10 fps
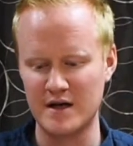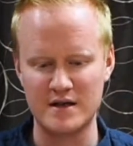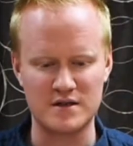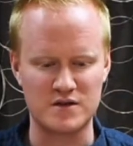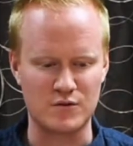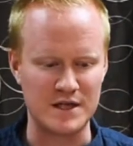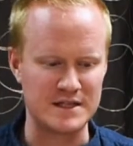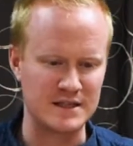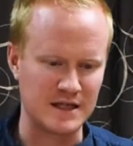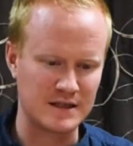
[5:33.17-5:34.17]
It's
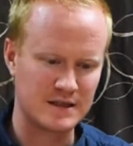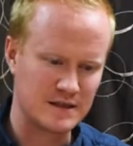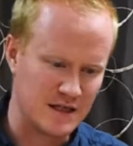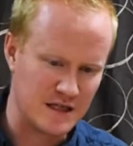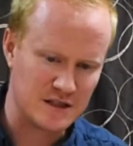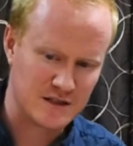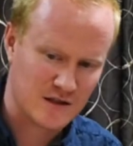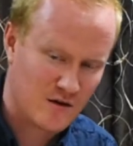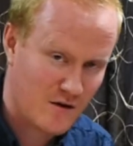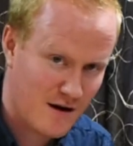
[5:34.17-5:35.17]
26 inches
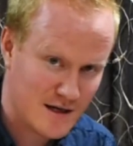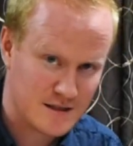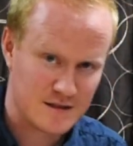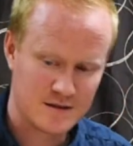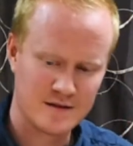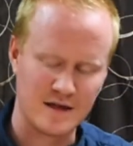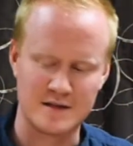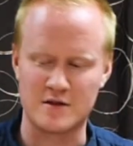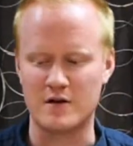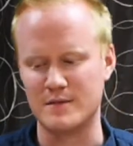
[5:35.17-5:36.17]
across. That's
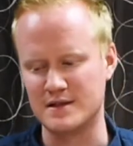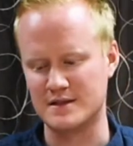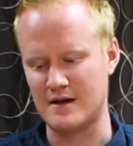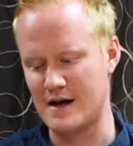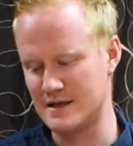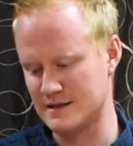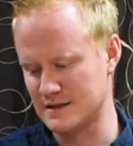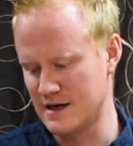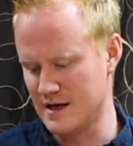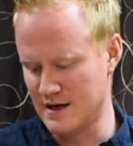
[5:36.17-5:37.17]
tournament size.
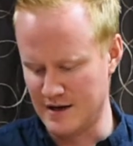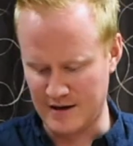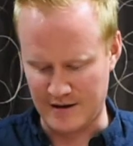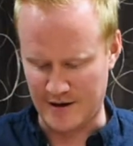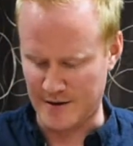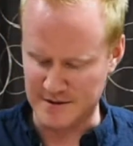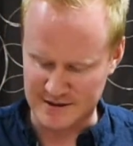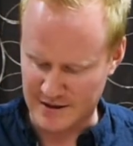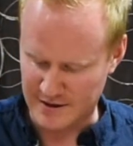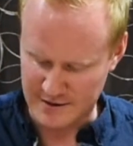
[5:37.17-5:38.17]
It's
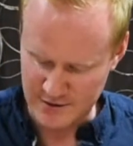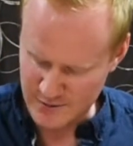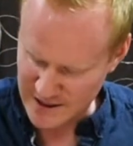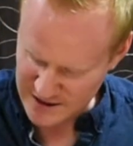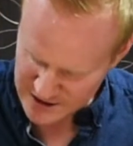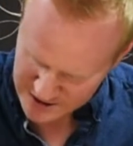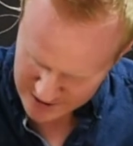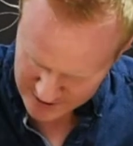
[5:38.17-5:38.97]
got a 2-inch